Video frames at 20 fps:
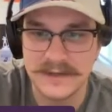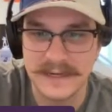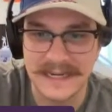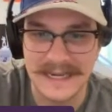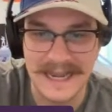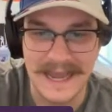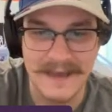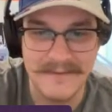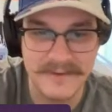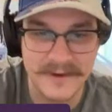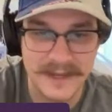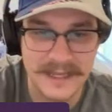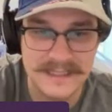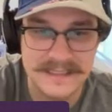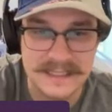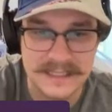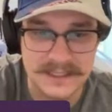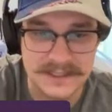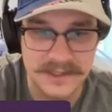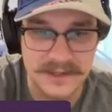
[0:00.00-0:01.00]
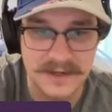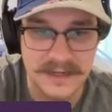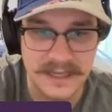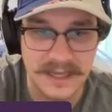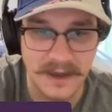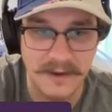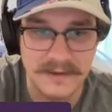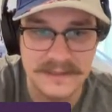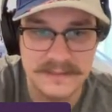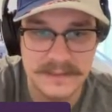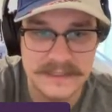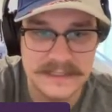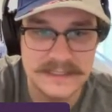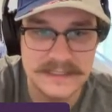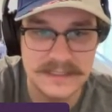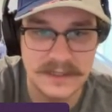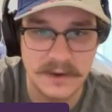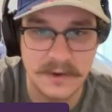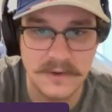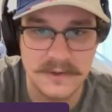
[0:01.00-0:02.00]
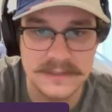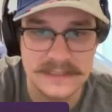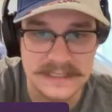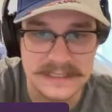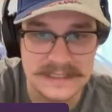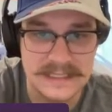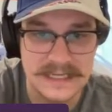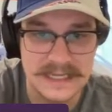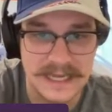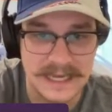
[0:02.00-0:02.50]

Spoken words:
He never gets injured. He always pitches the whole season.